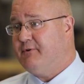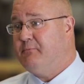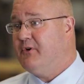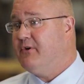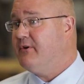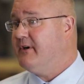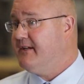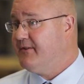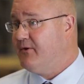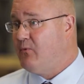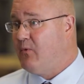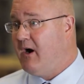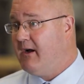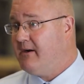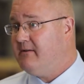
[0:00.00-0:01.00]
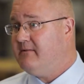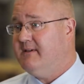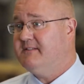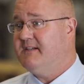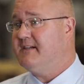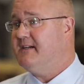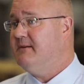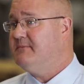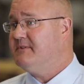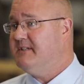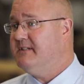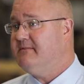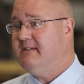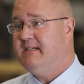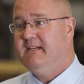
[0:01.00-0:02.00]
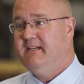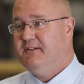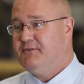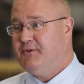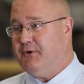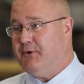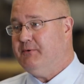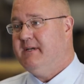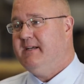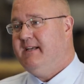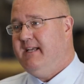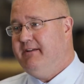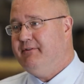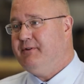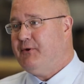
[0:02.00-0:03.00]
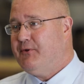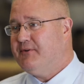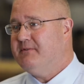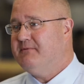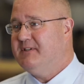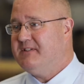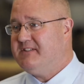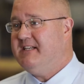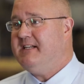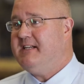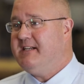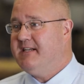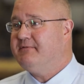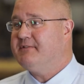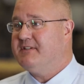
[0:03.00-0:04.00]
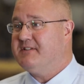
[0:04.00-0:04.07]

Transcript: for purity of the water as it comes in. So even though the city gives